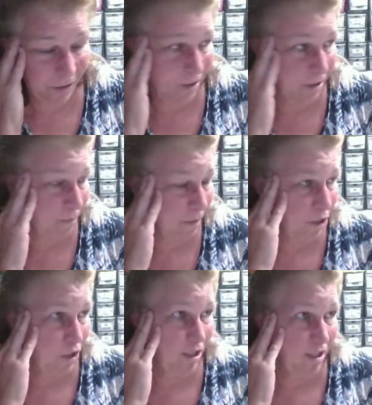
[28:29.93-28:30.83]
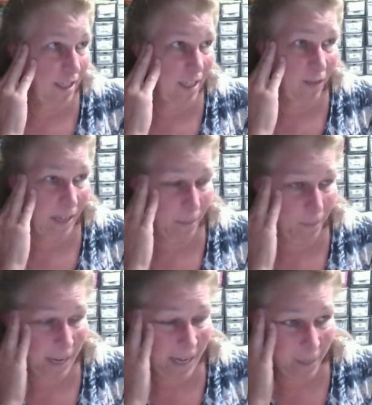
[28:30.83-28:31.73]
commission to even get
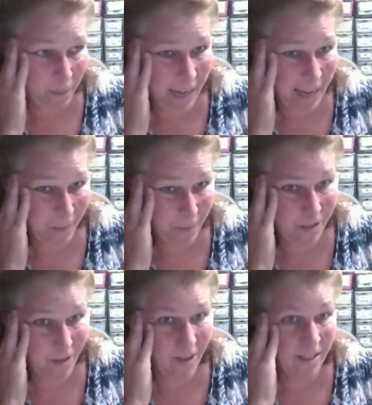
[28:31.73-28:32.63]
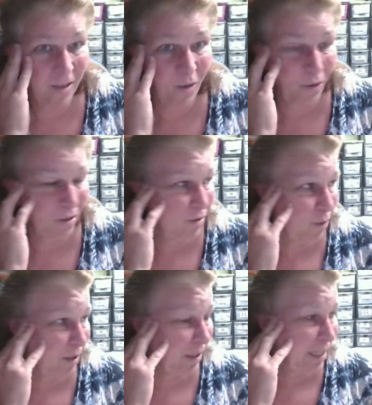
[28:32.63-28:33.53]
paid by Amazon. It's
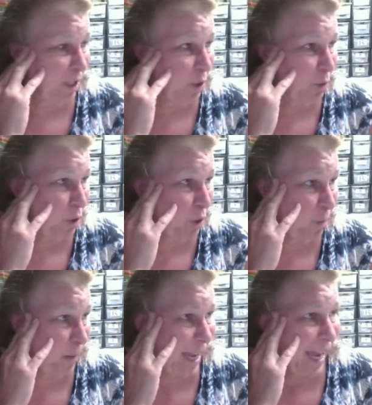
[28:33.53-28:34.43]
sort of like YouTube.